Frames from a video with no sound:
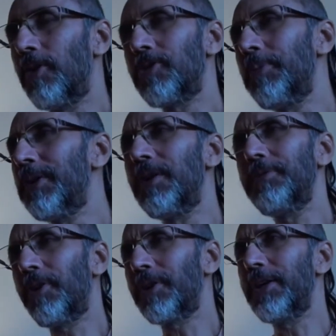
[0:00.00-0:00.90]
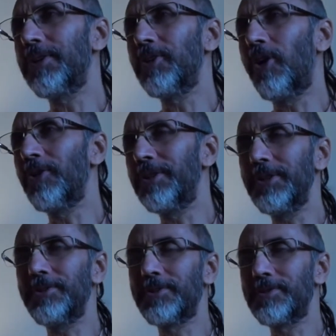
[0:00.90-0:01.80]
Automatically forgetting all
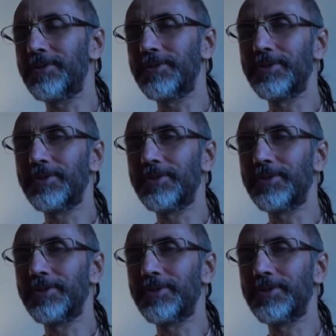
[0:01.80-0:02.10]
this.